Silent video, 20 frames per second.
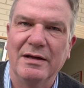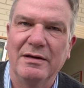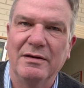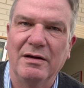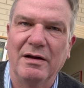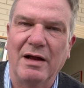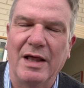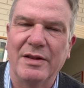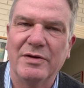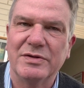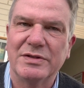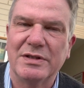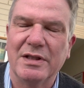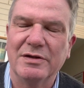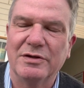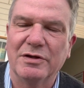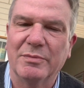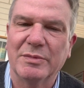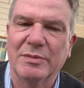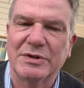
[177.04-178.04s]
others in the
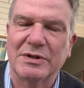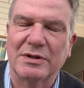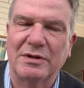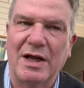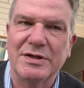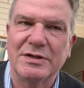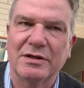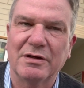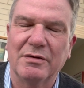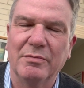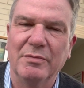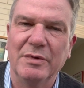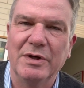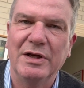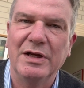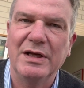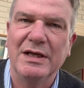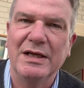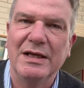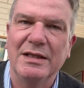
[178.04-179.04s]
dermatologic
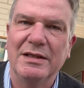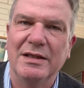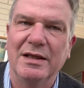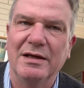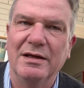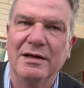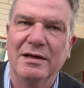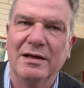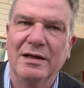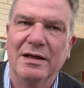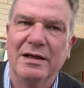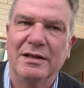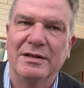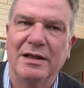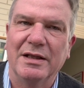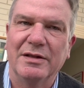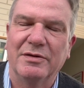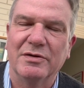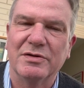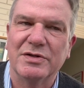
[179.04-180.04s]
community, that
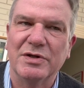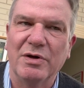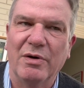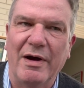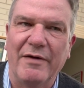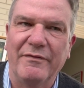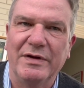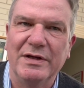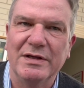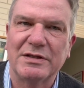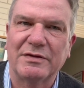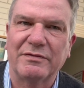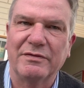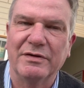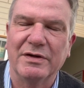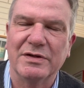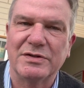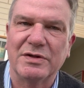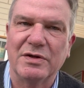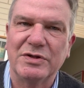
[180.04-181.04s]
there's no evidence for
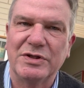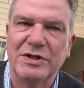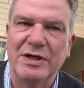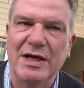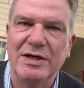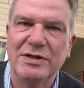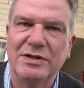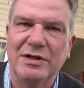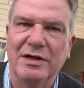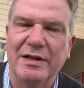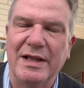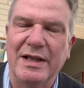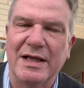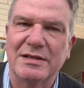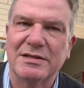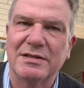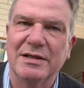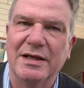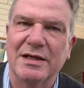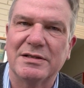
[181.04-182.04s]
an association, and
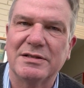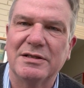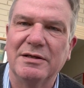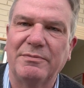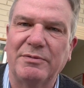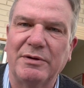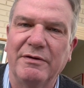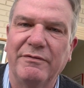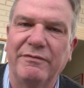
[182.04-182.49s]
that's simply